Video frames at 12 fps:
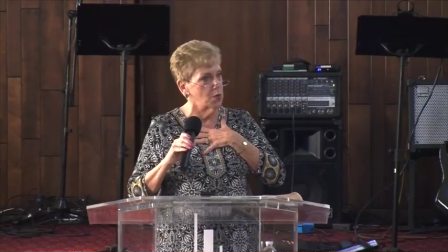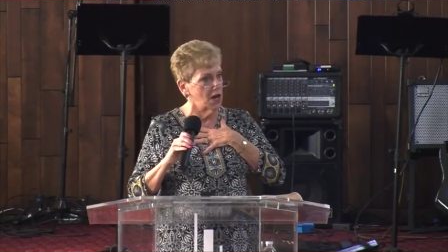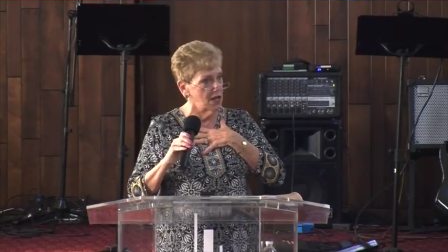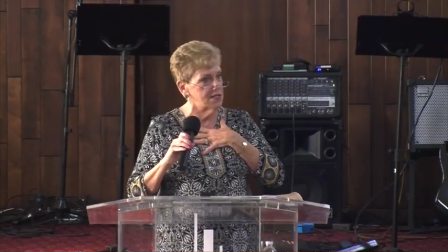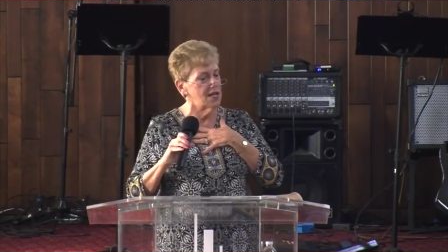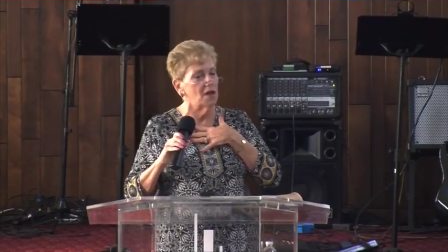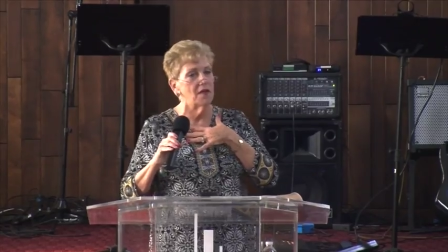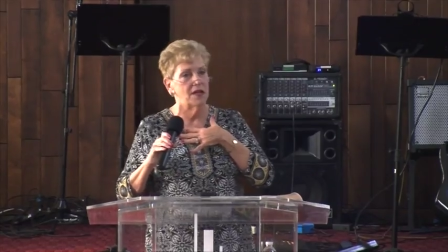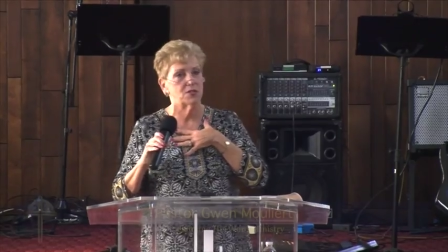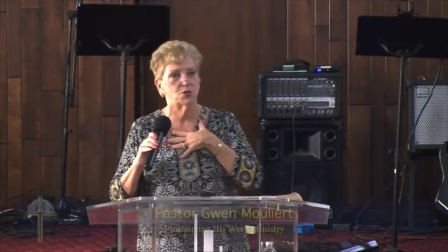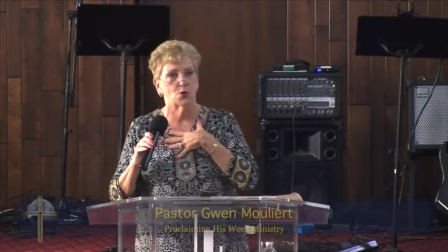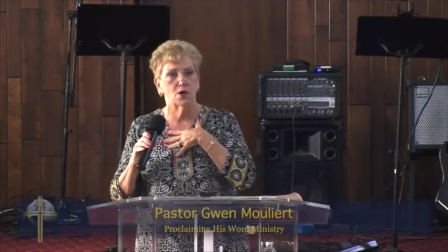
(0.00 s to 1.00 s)
when I tell
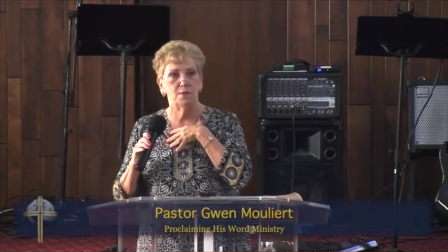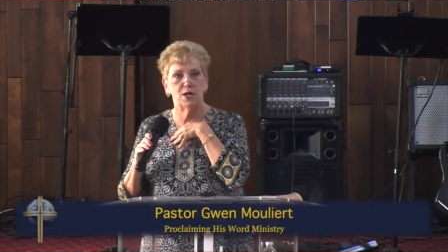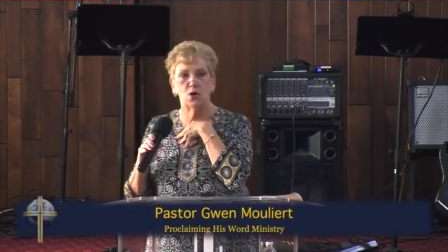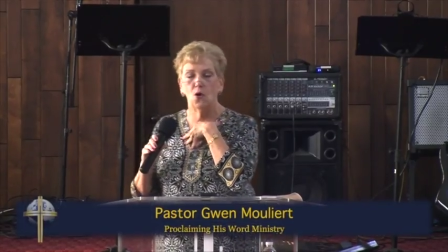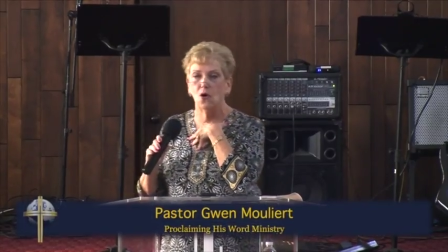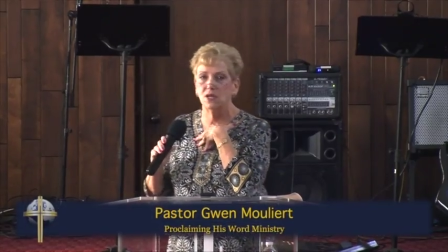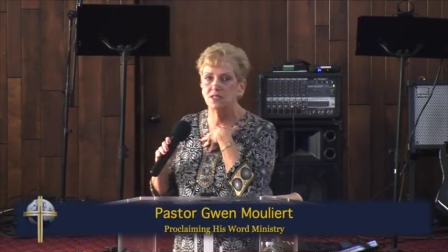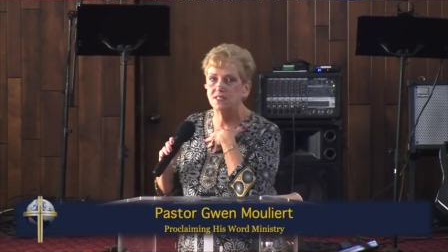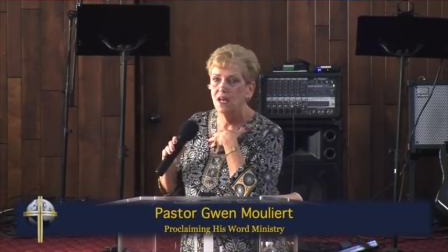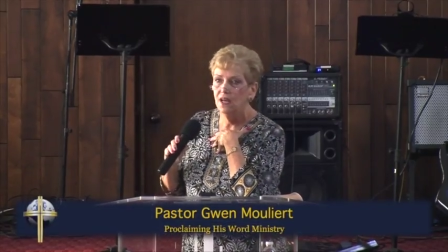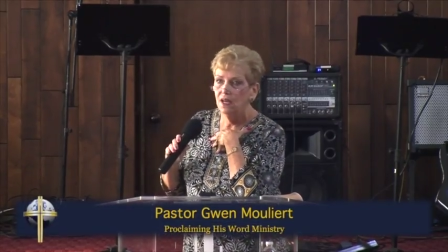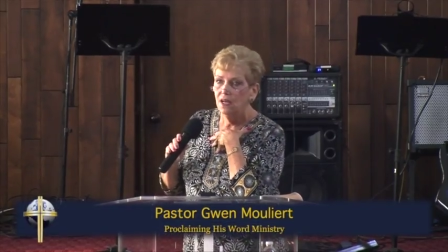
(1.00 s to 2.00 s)
that story
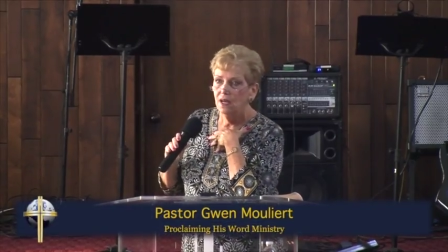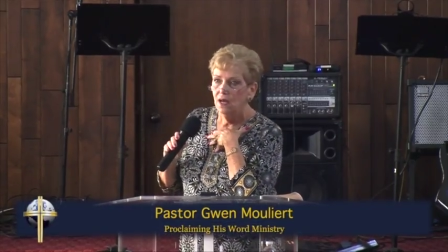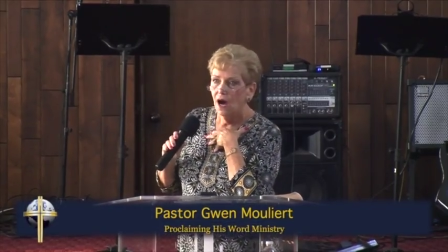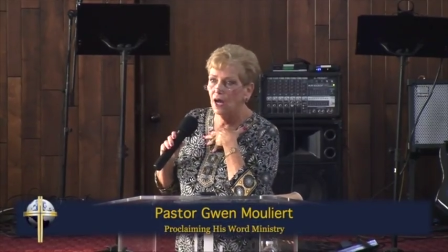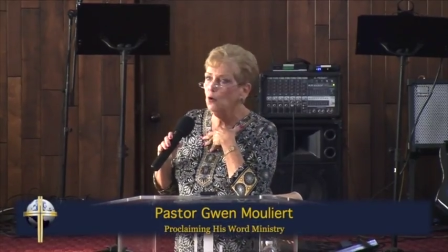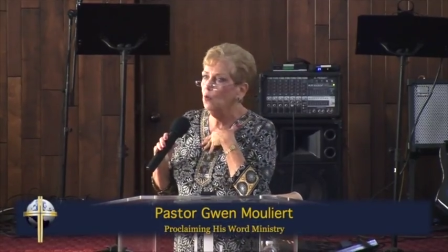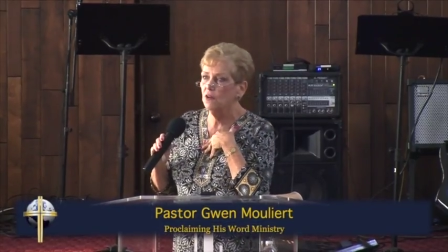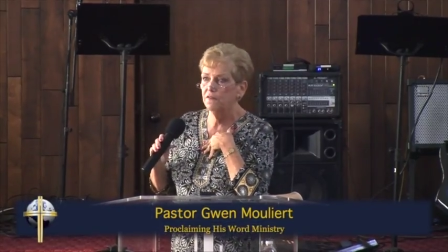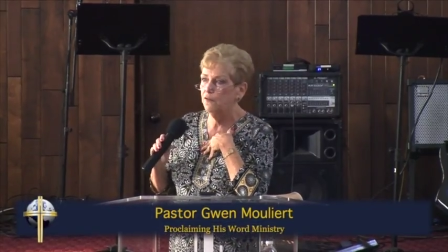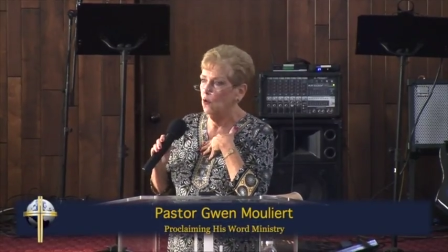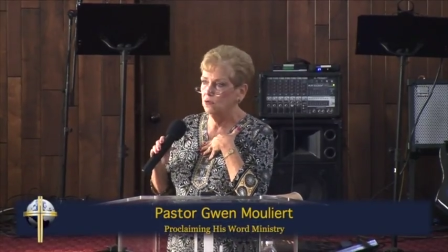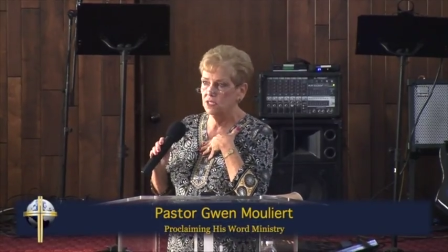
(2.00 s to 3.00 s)
because I don't want to
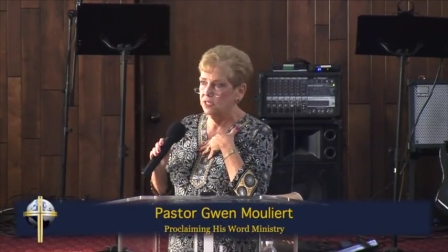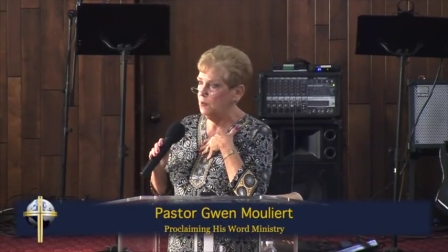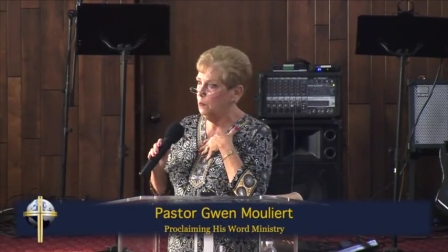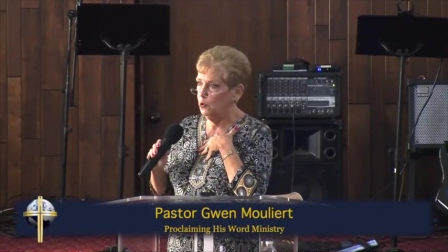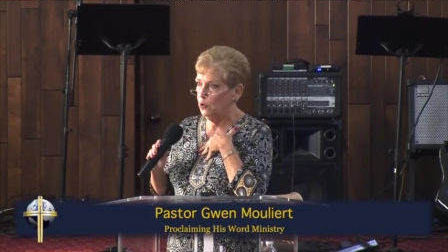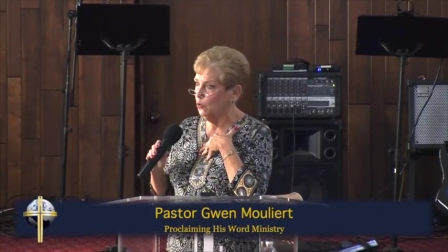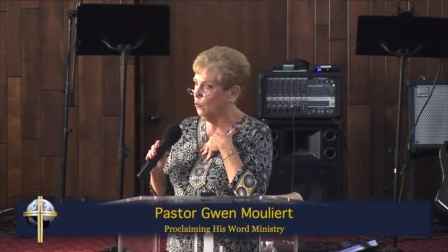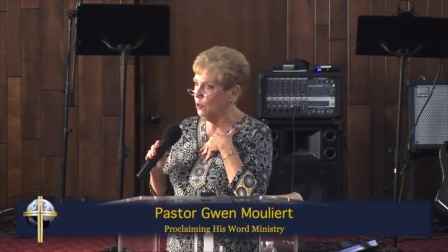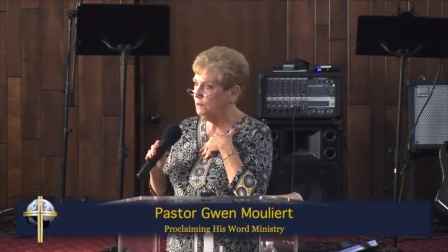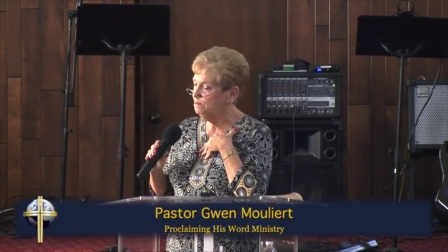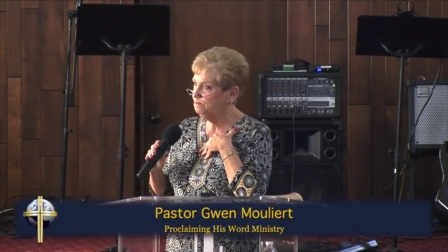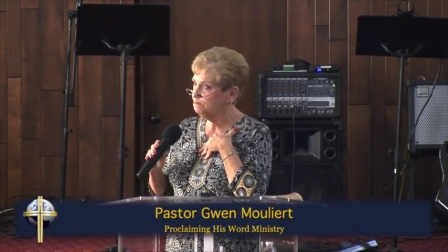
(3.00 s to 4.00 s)
fall asleep on the
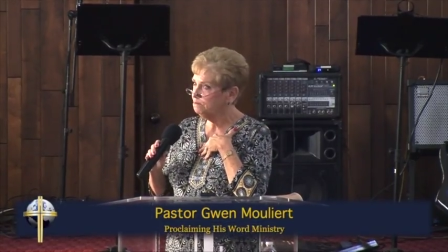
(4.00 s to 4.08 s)
Lord.